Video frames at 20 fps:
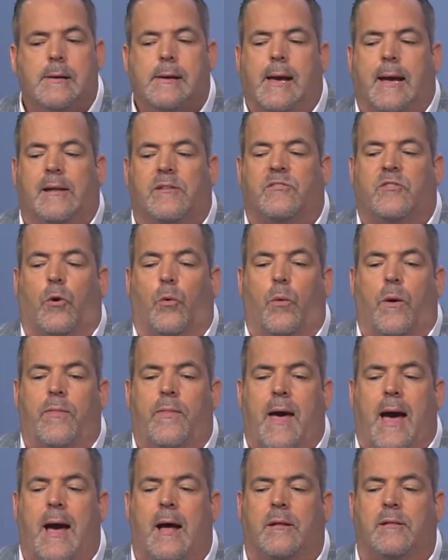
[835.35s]
And so when
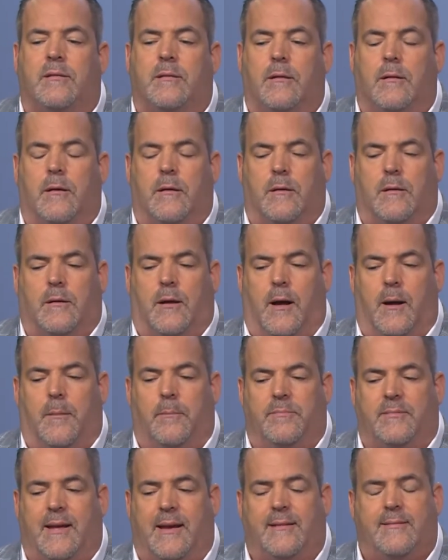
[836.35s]
that
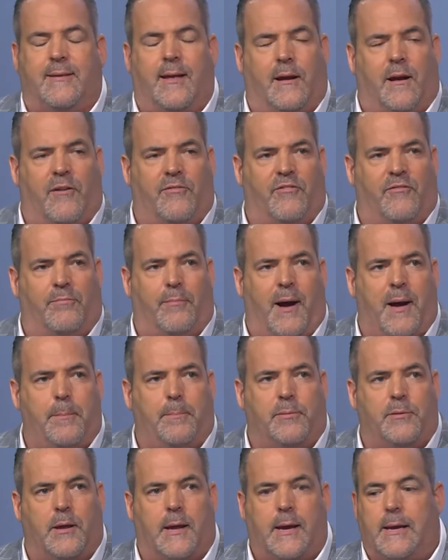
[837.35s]
takes that off of my
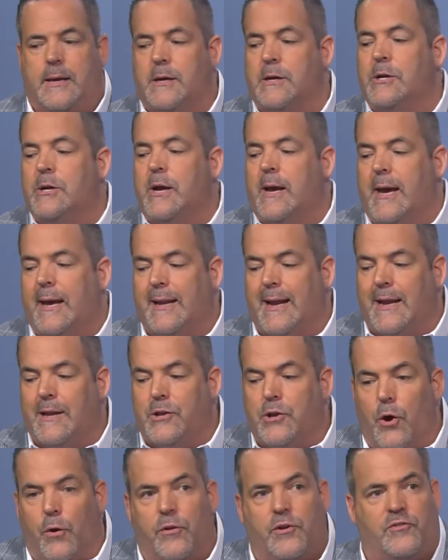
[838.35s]
plate, and I
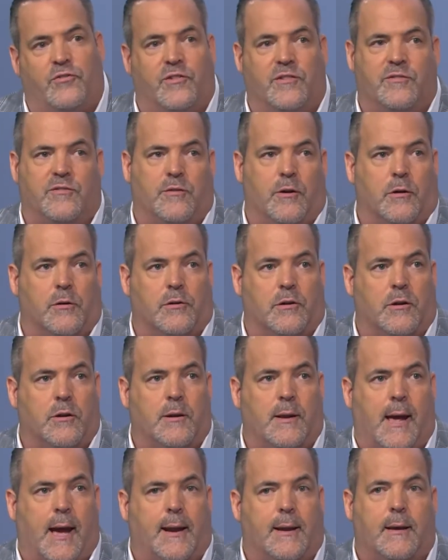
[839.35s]
know that she's darn
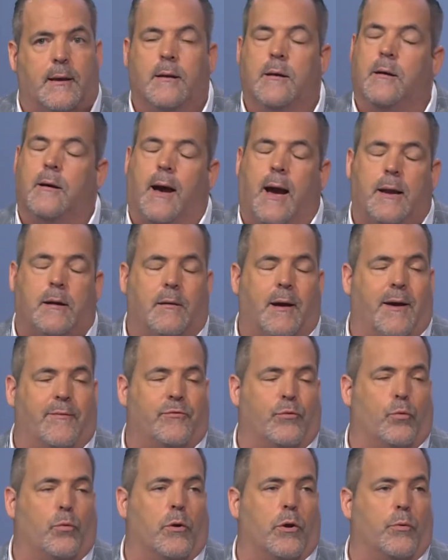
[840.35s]
good at it, I don't have
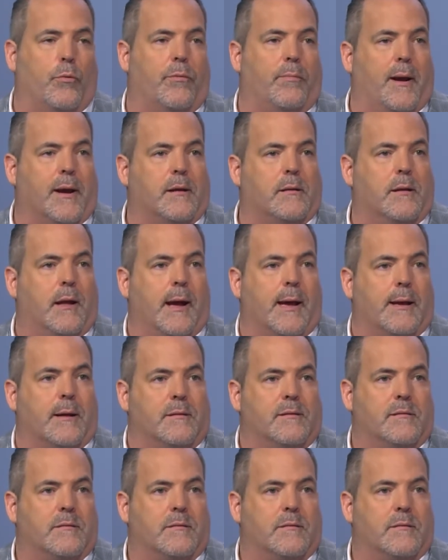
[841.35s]
to worry with my clients.